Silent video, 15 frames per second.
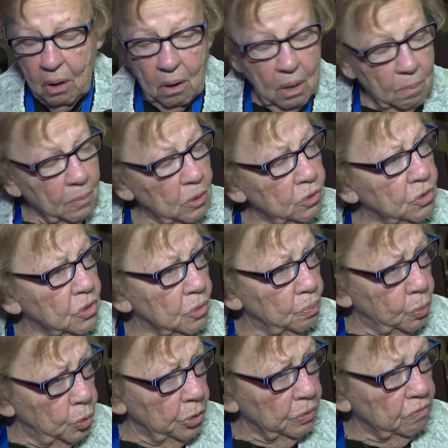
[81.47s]
our most
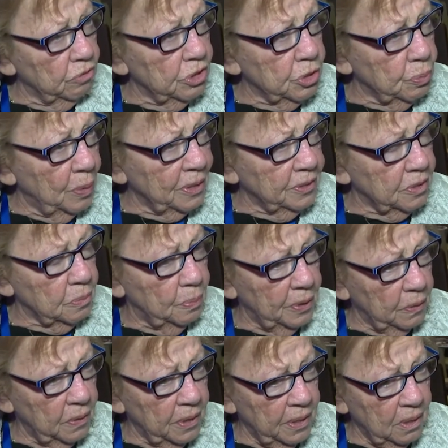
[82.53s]
important
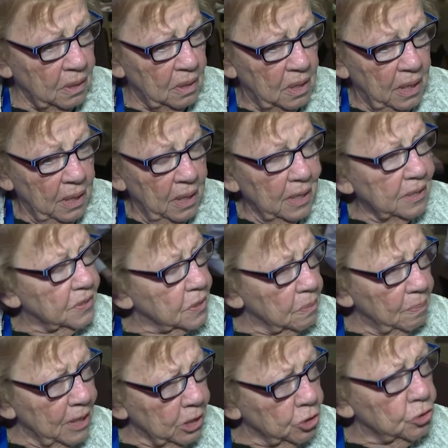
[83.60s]
responsibility is to
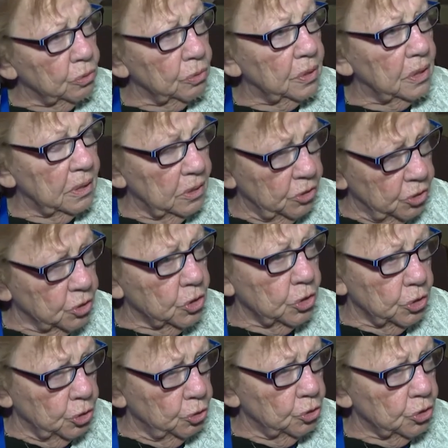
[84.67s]
make sure the
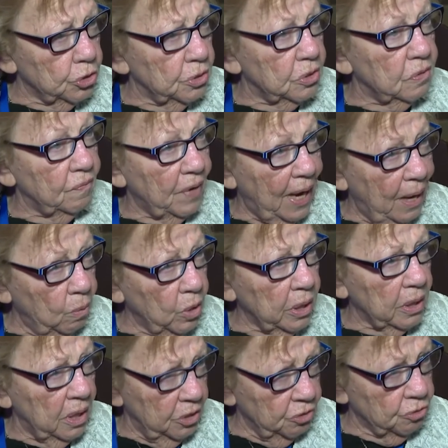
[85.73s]
institutions of our
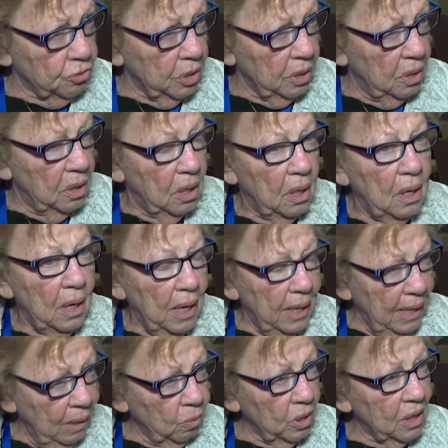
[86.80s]
country and
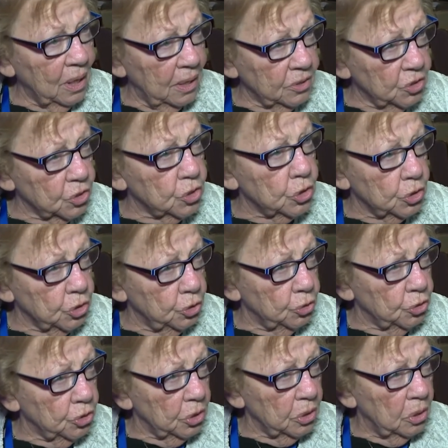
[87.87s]
our
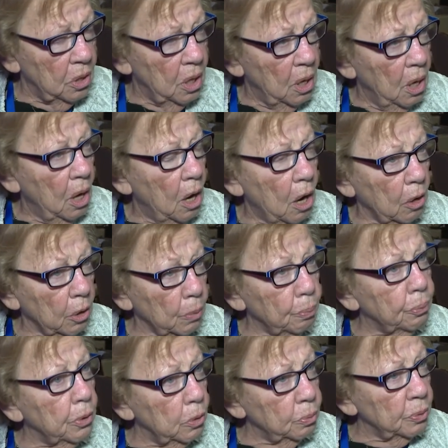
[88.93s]
Constitution are
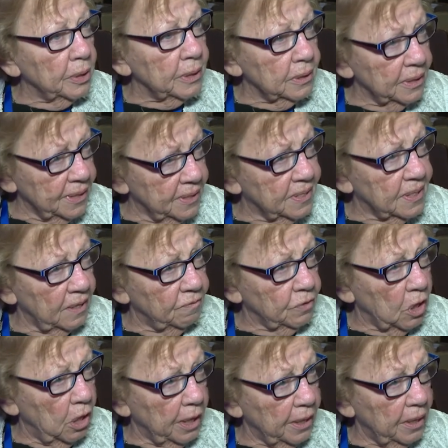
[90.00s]
appropriately
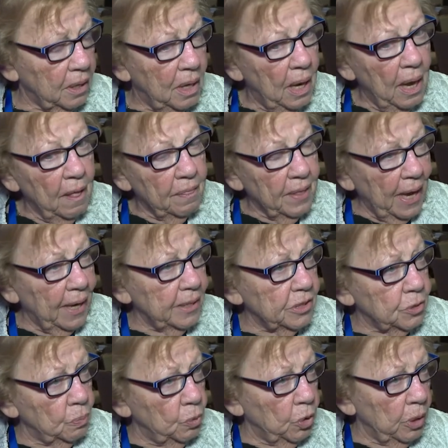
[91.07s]
safeguarded. That
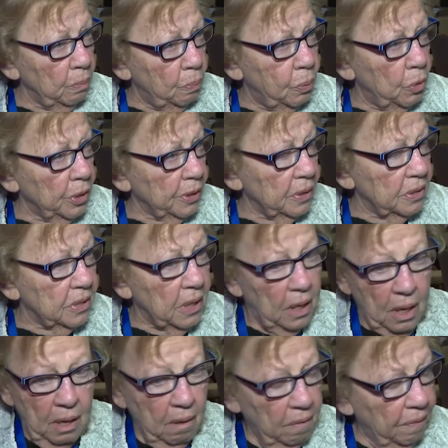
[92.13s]
is more important
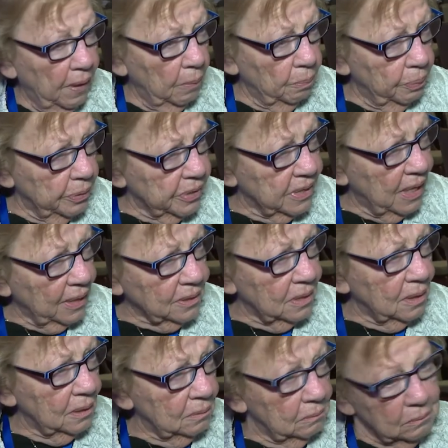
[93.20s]
than
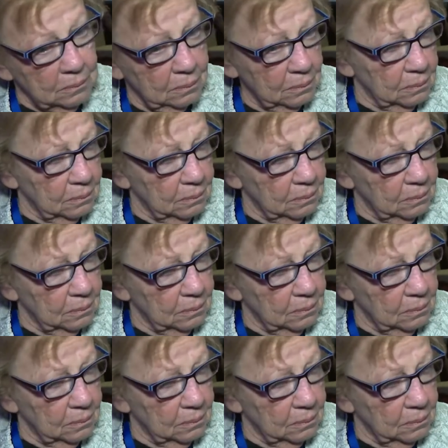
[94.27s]
protecting